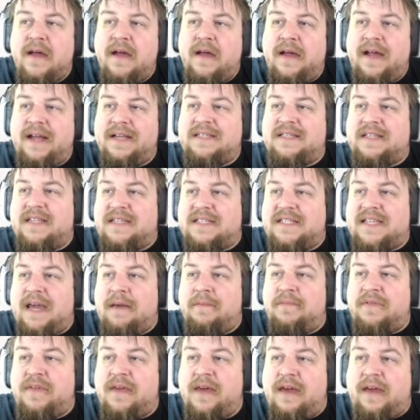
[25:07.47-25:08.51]
It's the same
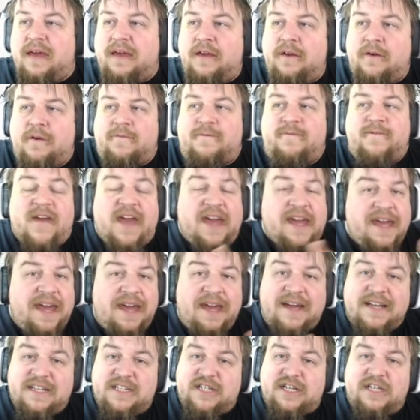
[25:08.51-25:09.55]
thing. You're faking
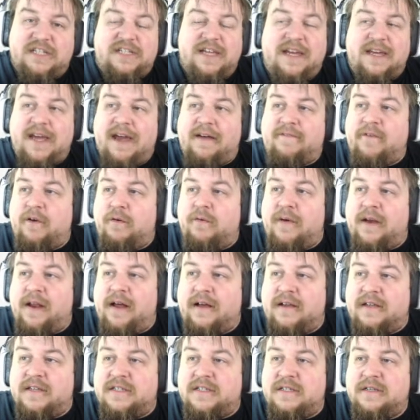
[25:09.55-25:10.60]
it just like everyone
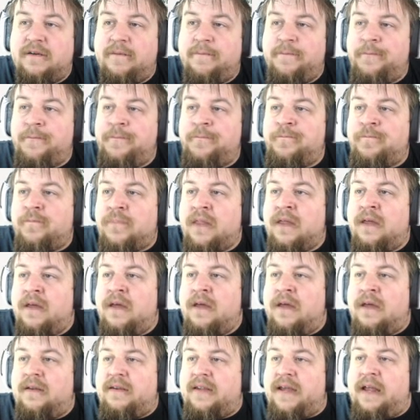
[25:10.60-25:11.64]
else.
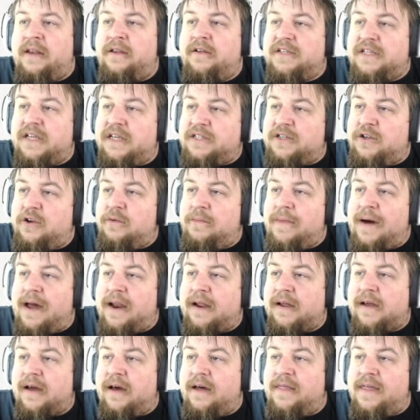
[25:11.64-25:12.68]
Daniel says to
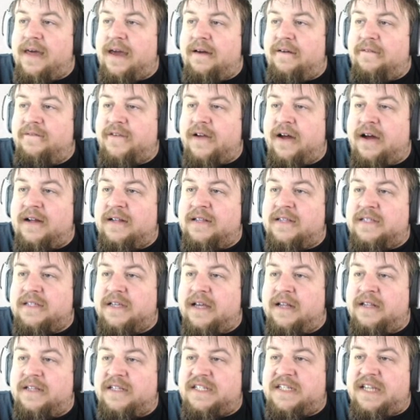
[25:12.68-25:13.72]
Numonica, they have guns
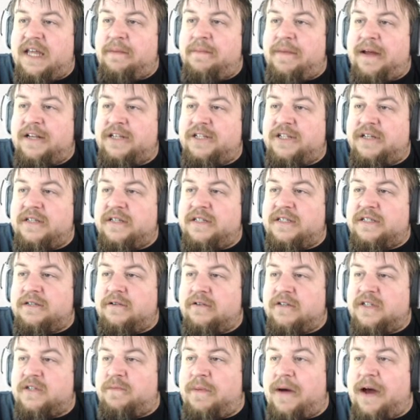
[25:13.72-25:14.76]
and steam engines. Little
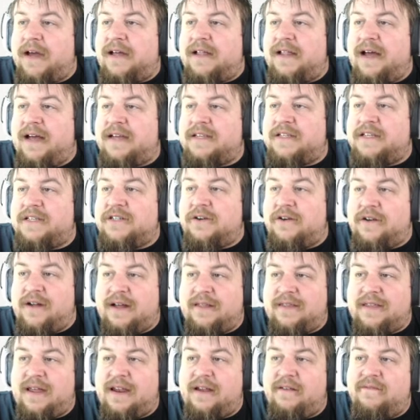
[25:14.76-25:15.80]
spyglasses are not
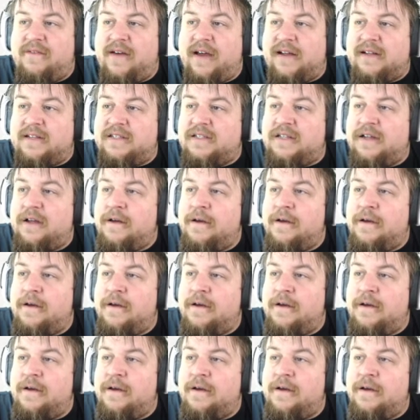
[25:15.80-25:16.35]
that advanced.